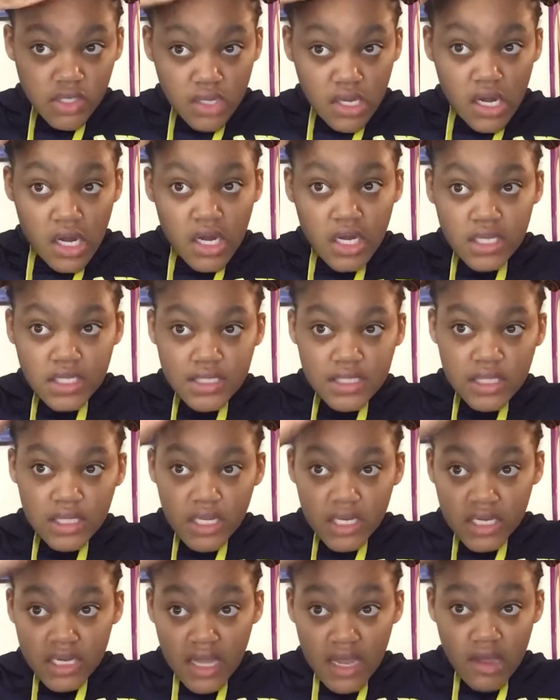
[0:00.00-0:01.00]
your hair is
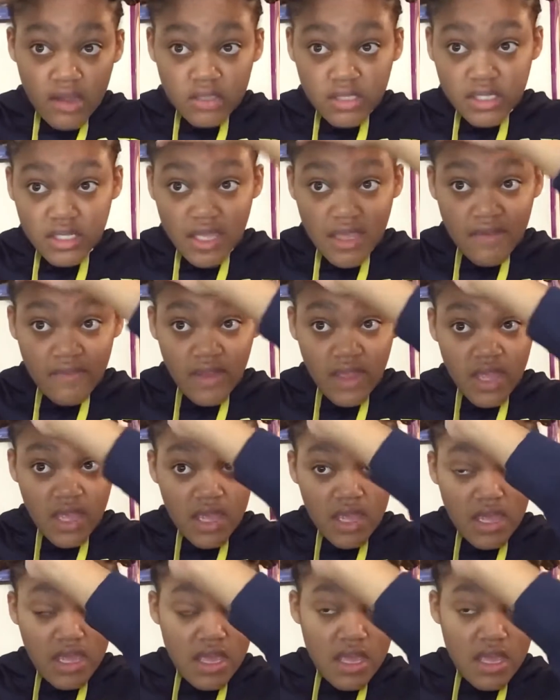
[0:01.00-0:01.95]
slicked down to give a